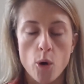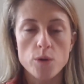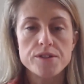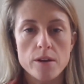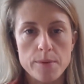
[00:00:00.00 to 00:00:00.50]

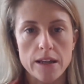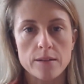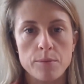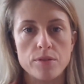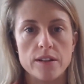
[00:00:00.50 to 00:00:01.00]
also be
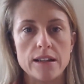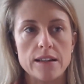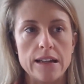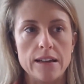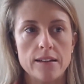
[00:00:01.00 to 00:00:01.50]

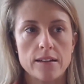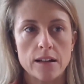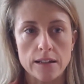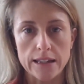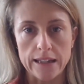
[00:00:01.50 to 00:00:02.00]
completely
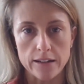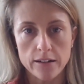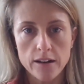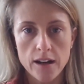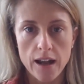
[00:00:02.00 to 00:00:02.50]

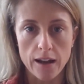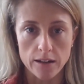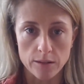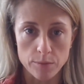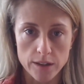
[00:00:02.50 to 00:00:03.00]
clear
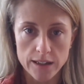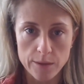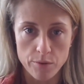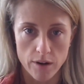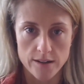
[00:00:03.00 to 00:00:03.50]
and
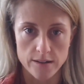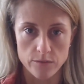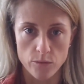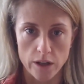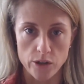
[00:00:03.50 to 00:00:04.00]
completely
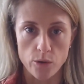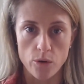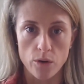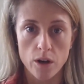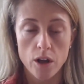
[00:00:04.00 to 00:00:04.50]
present when
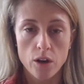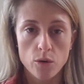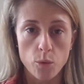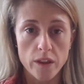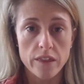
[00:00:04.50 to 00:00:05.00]
you're
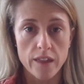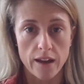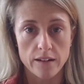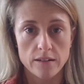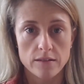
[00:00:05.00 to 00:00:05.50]
with
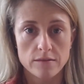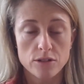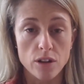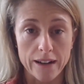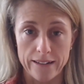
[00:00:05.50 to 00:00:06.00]
that
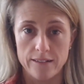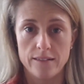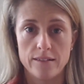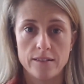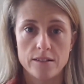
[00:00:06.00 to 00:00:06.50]
client.
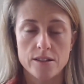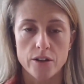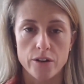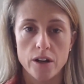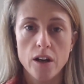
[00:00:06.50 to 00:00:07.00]

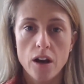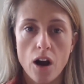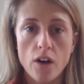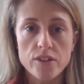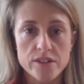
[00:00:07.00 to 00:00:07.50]
So
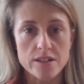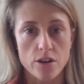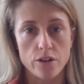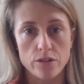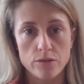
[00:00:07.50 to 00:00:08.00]
obviously
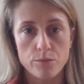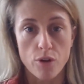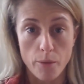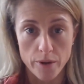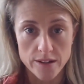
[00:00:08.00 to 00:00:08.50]
don't
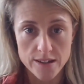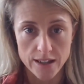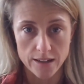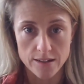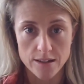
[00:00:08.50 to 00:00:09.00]
promise
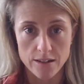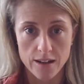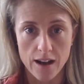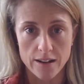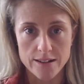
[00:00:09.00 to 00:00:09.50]
things that you
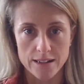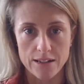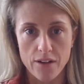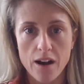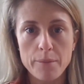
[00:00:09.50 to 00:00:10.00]
can't
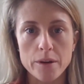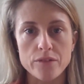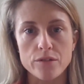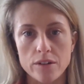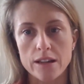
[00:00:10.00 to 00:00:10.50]
deliver, but
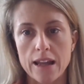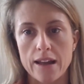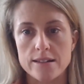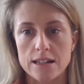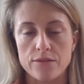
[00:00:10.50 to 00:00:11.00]
if you really
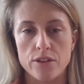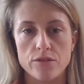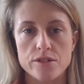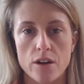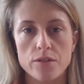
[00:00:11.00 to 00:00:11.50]
can deliver the
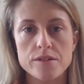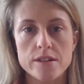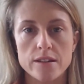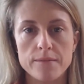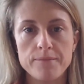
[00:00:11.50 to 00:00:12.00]
results
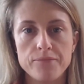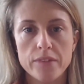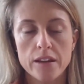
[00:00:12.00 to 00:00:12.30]
to them,